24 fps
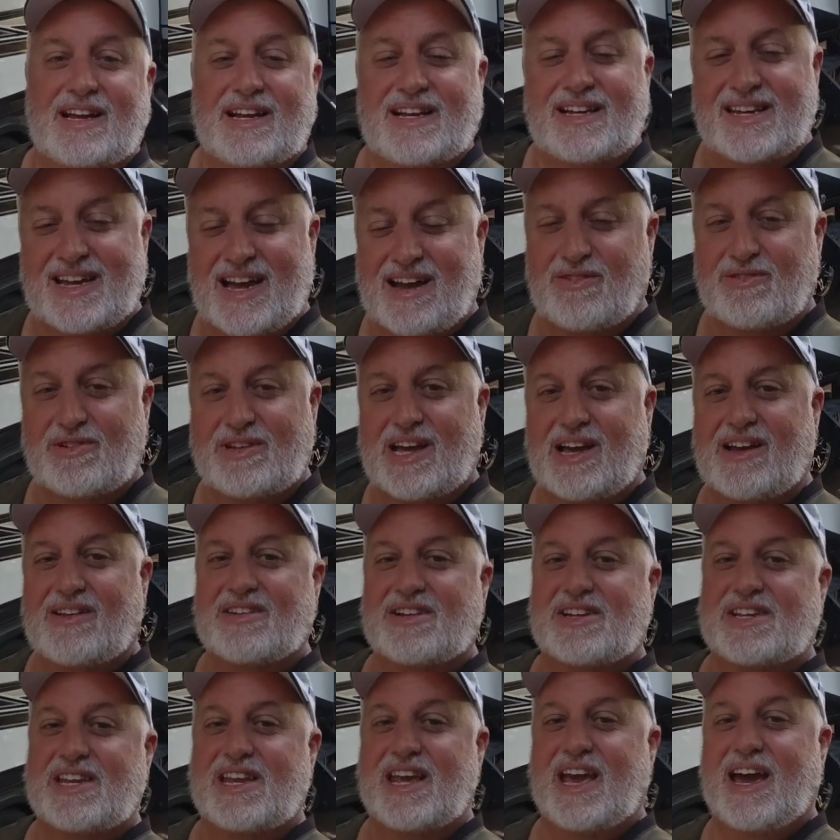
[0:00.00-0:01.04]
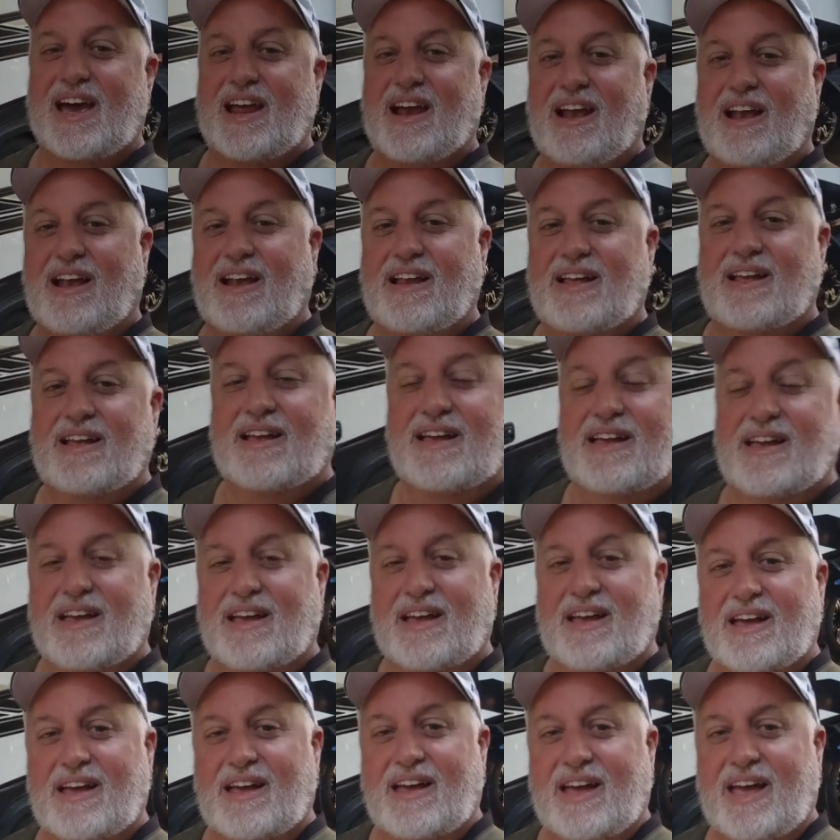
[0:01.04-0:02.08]
downtown Seattle
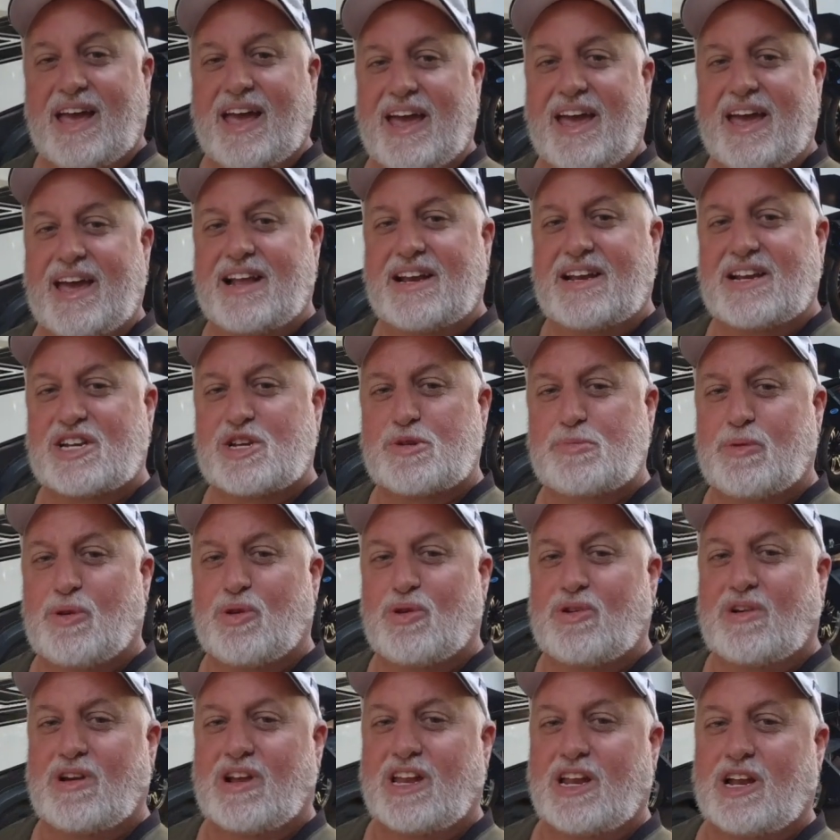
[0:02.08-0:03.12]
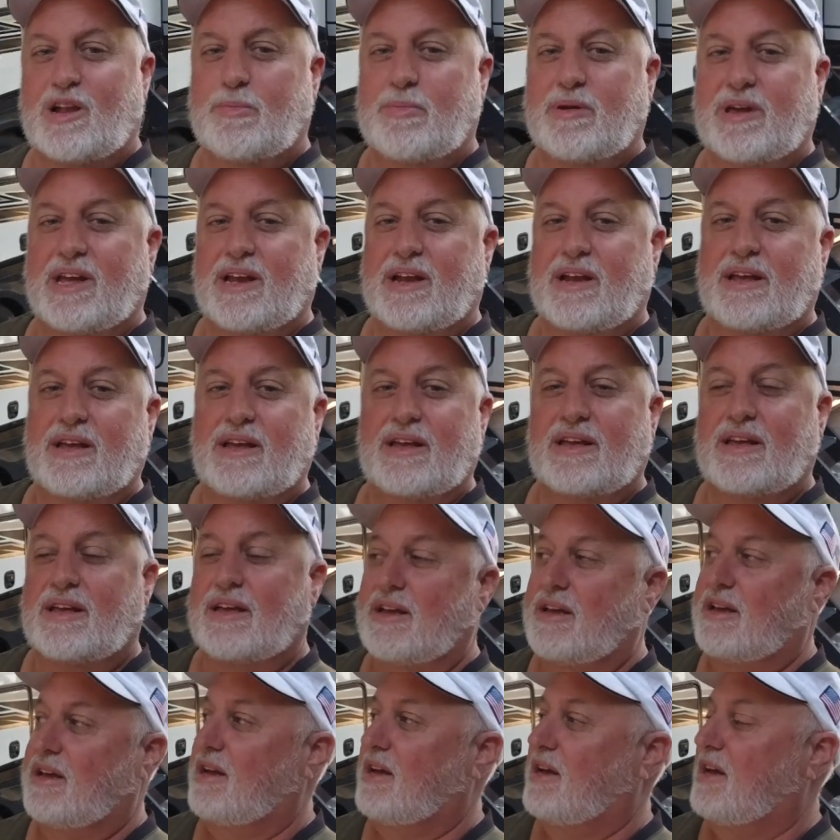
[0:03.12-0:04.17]
and explore a little bit.
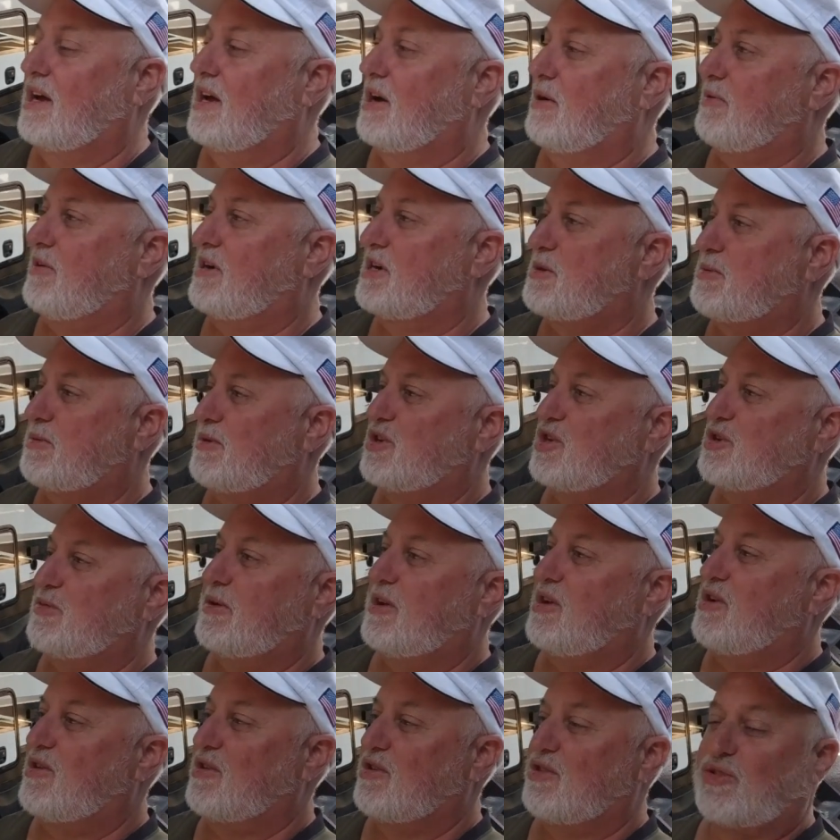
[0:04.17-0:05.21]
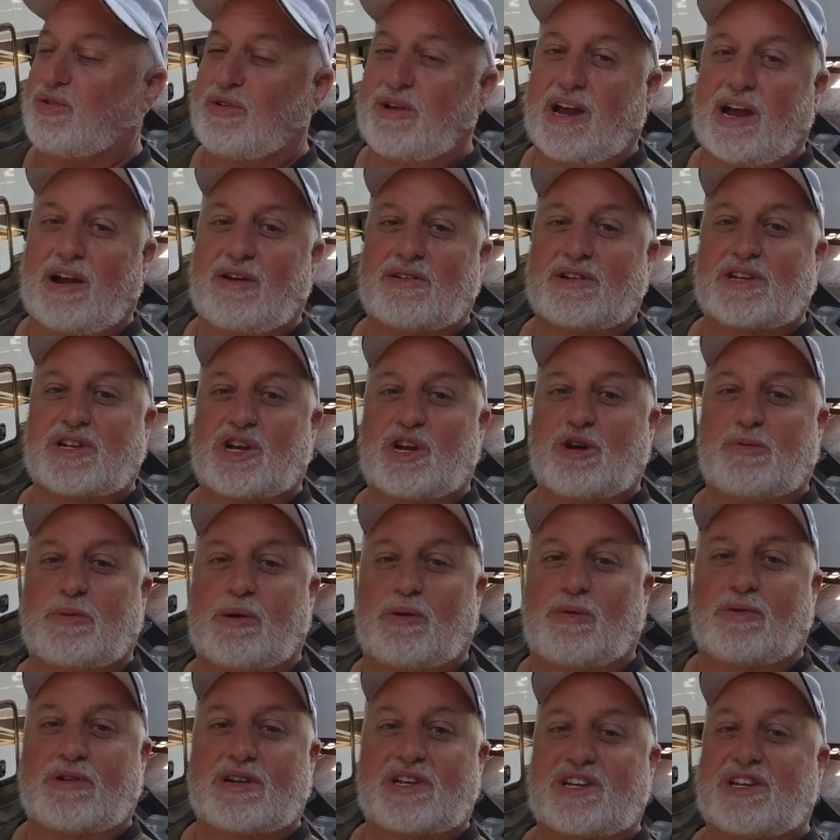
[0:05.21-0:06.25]
We were supposed to be gone 3 hours ago,
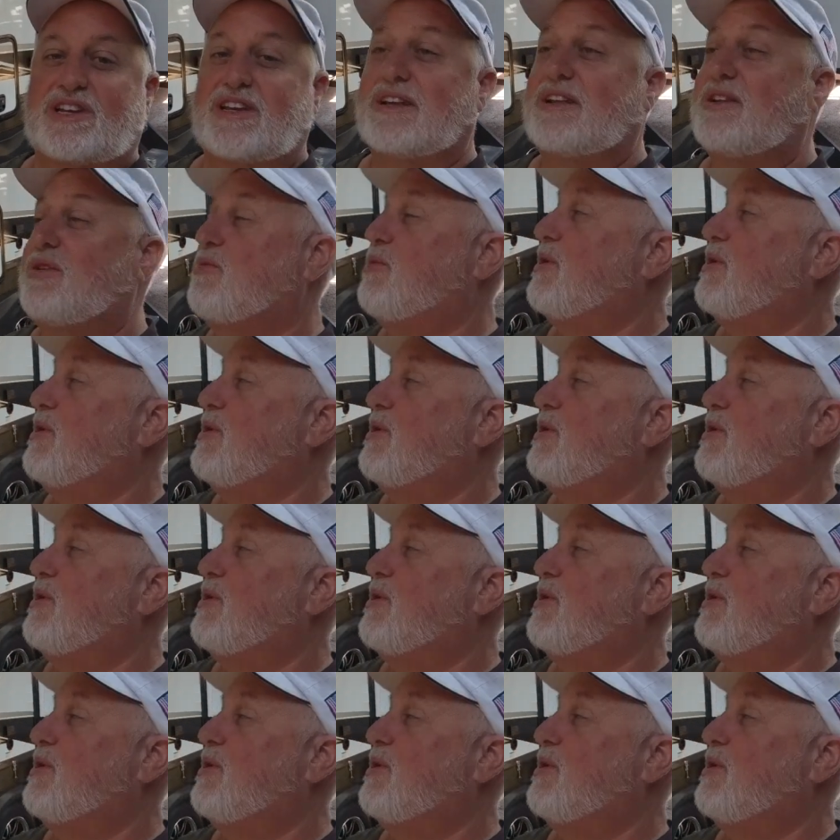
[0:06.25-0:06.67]
but we're still